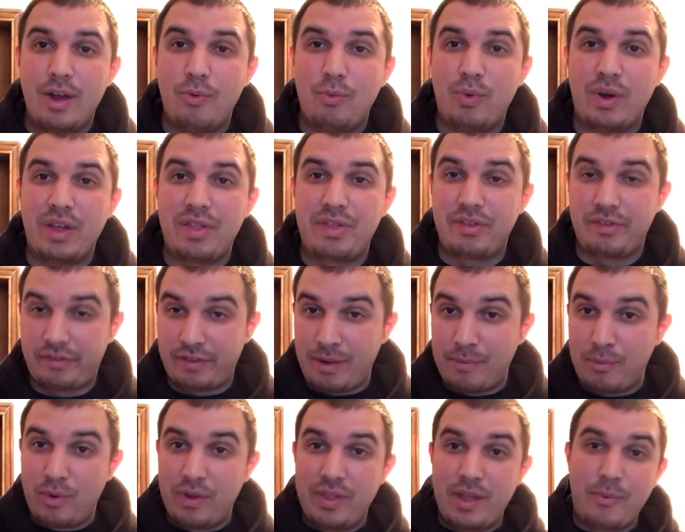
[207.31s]
with
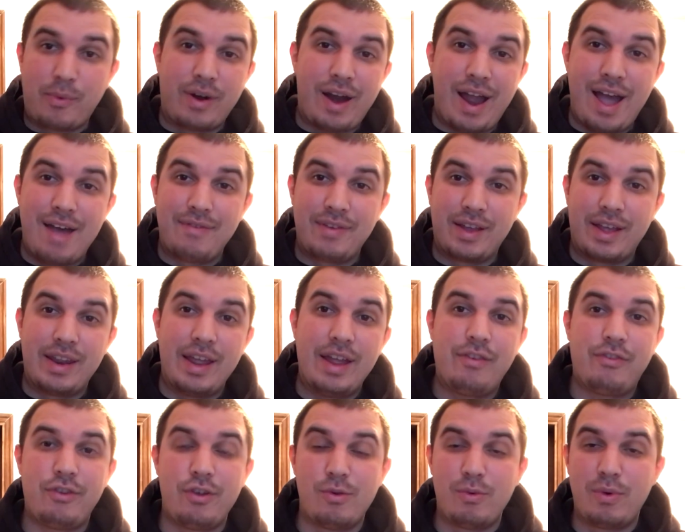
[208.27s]
someone that we're having an
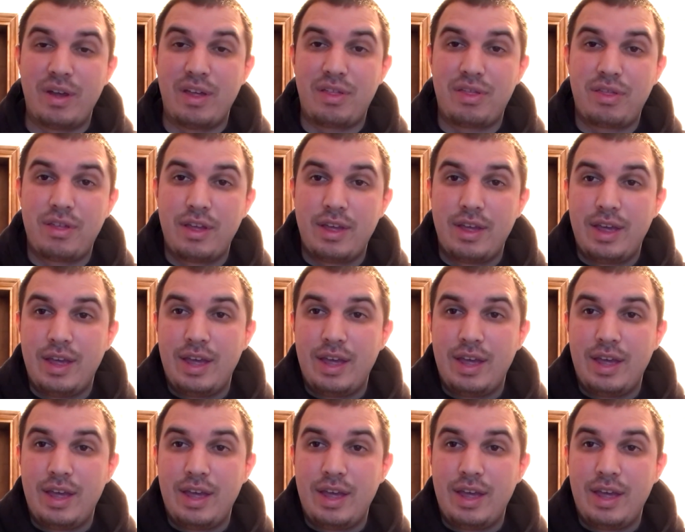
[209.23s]
issue with,